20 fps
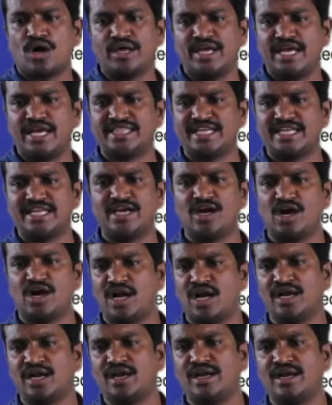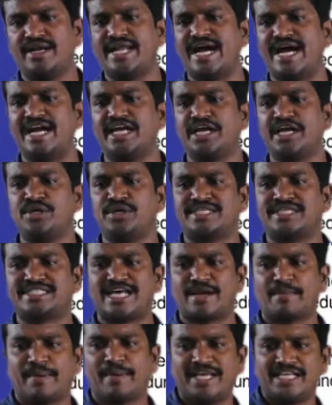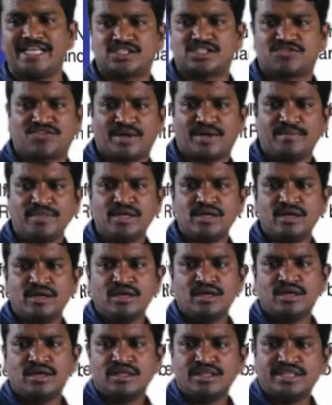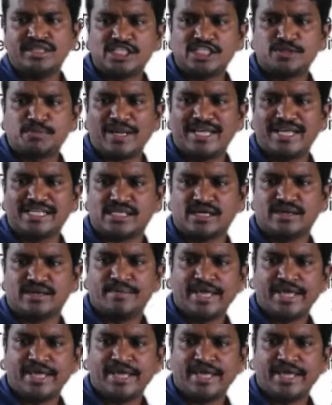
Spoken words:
A3, all data units are placed from this place.